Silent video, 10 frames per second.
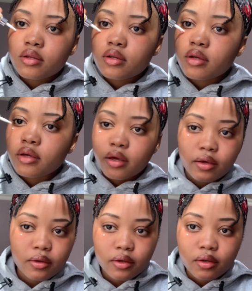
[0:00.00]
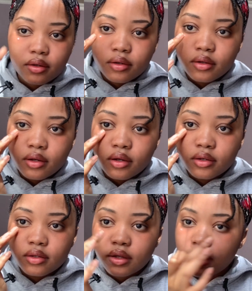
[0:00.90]
Okay, good.
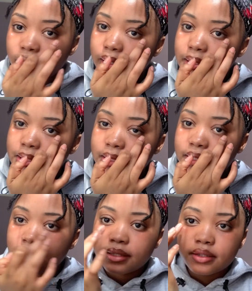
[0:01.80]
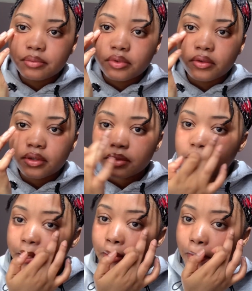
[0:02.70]
Under the eyes, just a little product, you know.